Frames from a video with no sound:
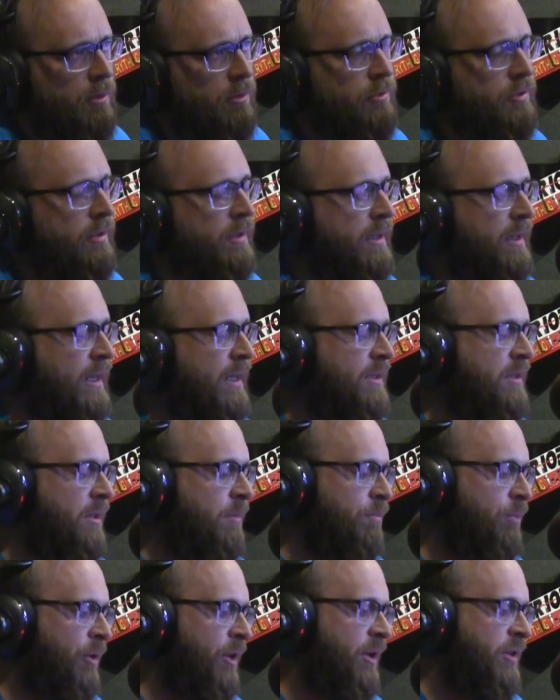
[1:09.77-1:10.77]
Ultra, now that's
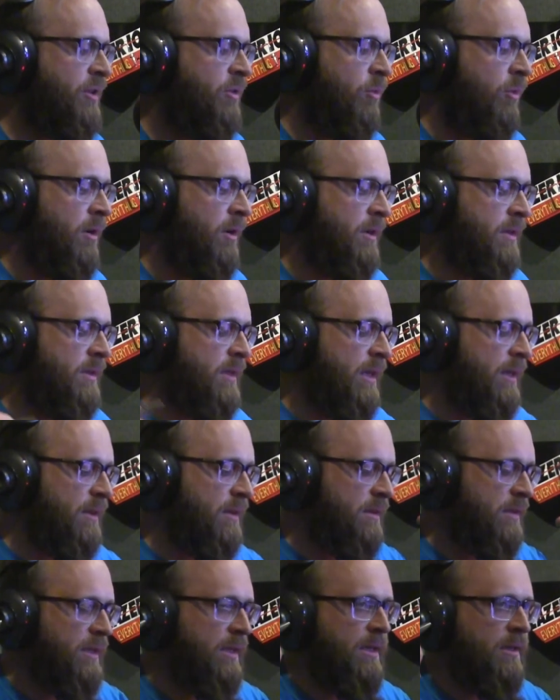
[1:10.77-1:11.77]
the plush one. It's got the
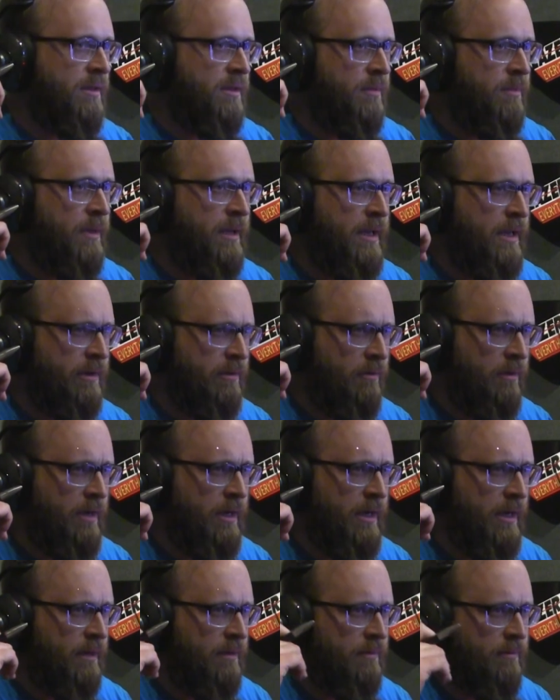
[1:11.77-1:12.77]
seat on the back,
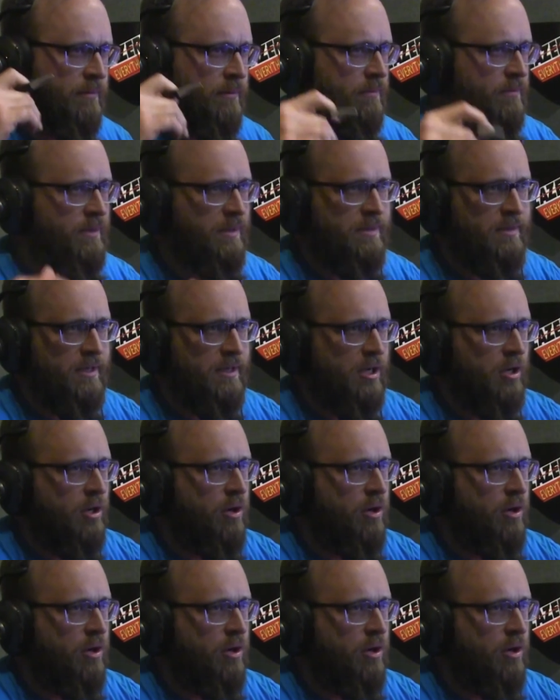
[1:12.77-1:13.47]
right, and it's like a